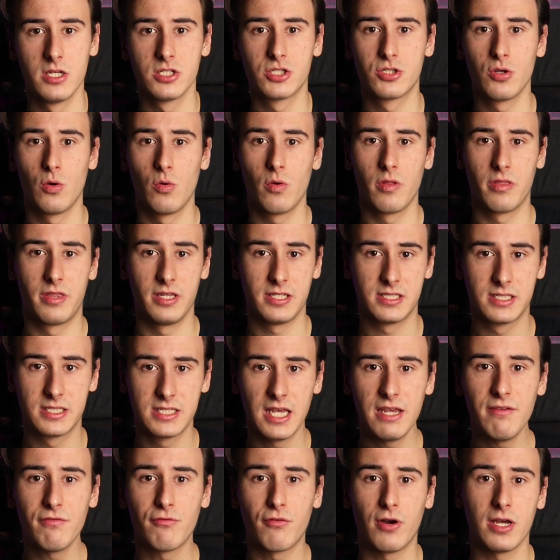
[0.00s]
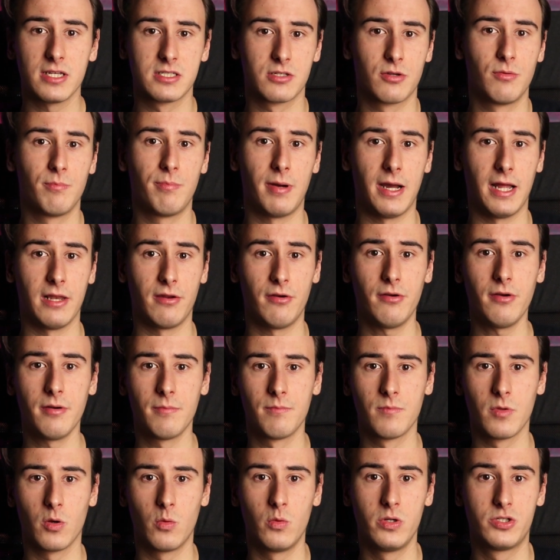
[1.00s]
So the safe Rust
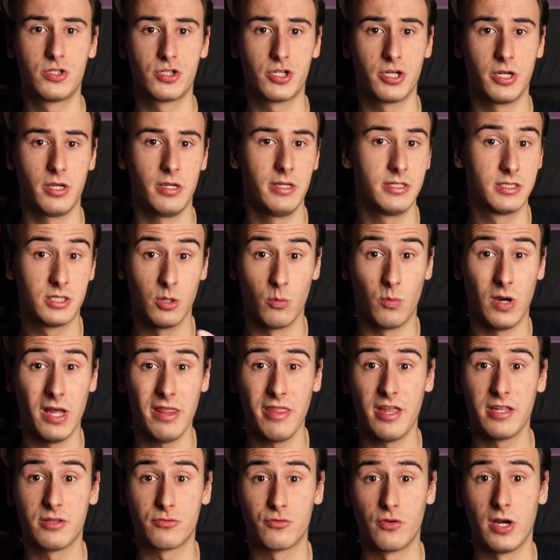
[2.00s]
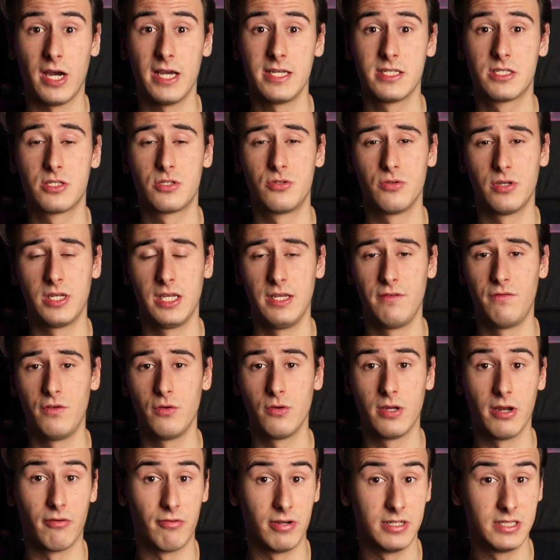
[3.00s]
compiler, which is the one that tries to give
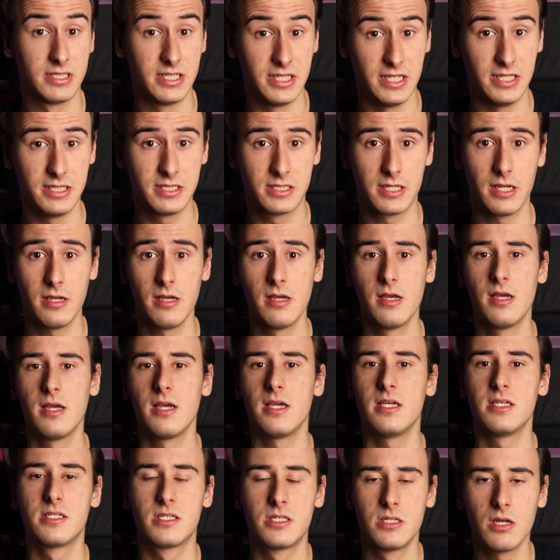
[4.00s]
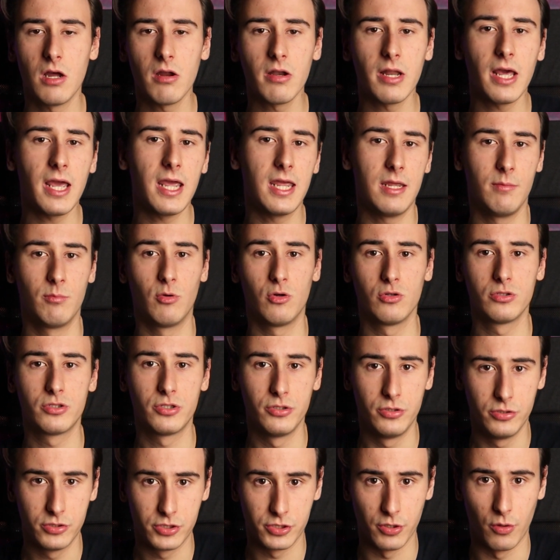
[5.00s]
you guarantees, is not able
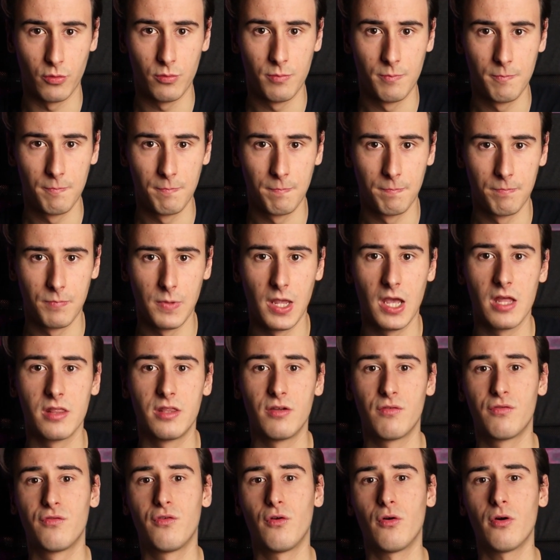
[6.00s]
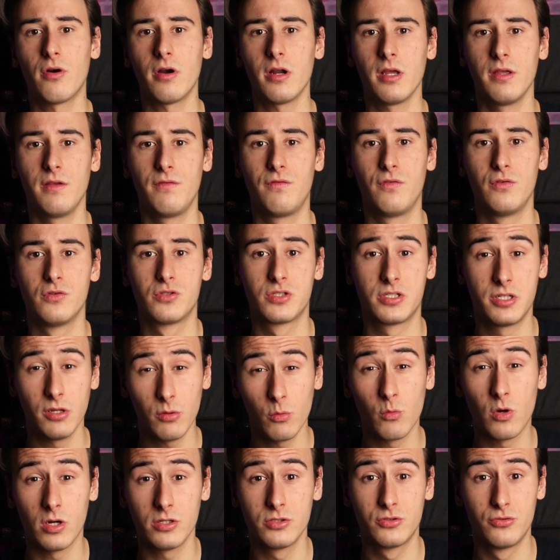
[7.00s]
to do so. Therefore, if you
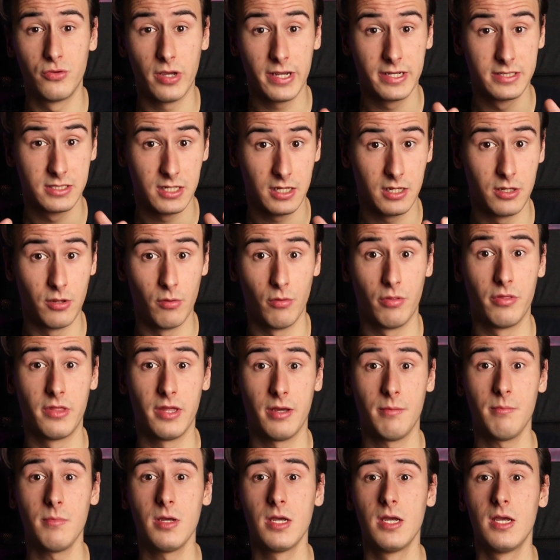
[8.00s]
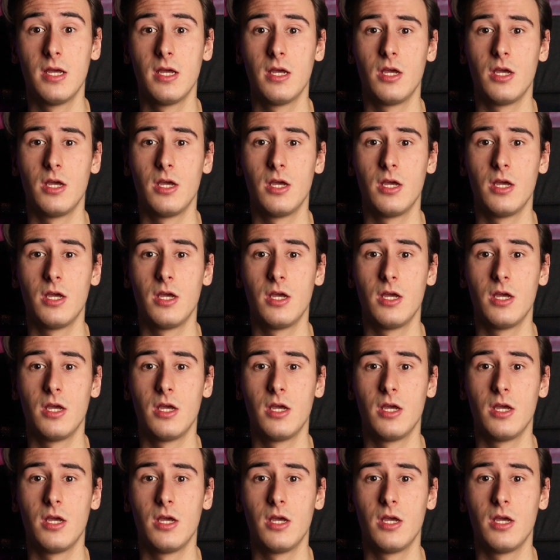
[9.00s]
still want to execute them,